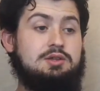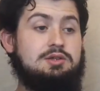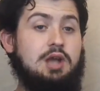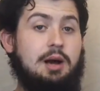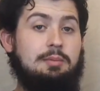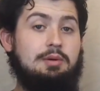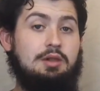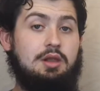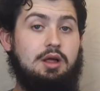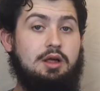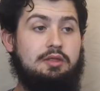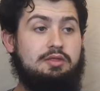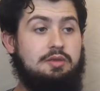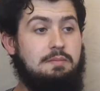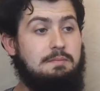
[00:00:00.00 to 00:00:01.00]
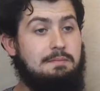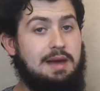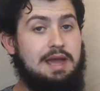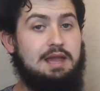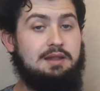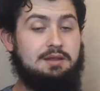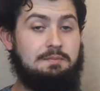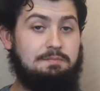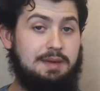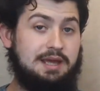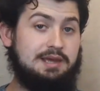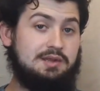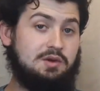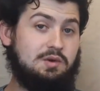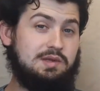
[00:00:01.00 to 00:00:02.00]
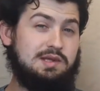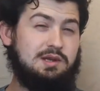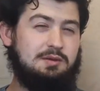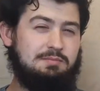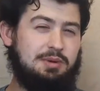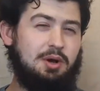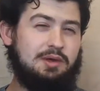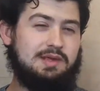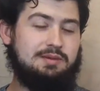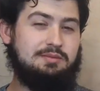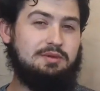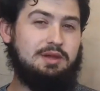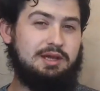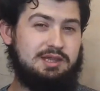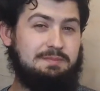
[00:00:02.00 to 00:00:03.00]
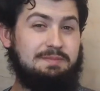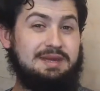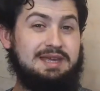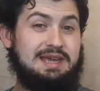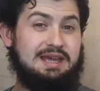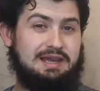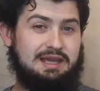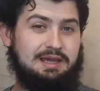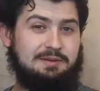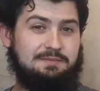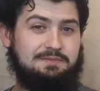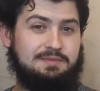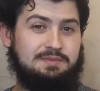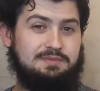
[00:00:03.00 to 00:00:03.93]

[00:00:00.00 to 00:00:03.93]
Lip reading: double the biggest consonant possible at the beginning.